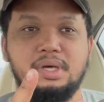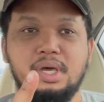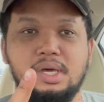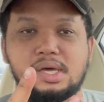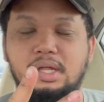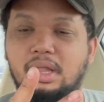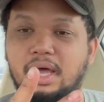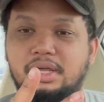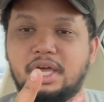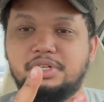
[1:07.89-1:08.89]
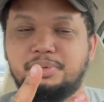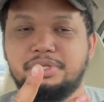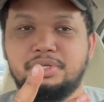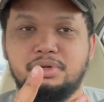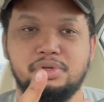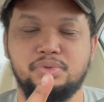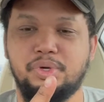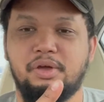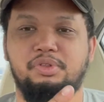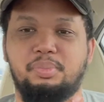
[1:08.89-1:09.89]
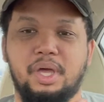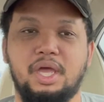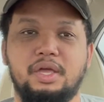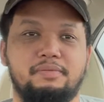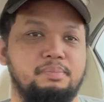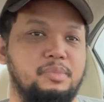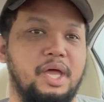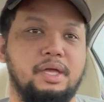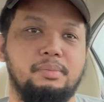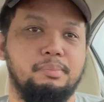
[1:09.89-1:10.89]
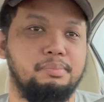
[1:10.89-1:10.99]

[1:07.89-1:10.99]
Unlike HP tuners where you have to pay like,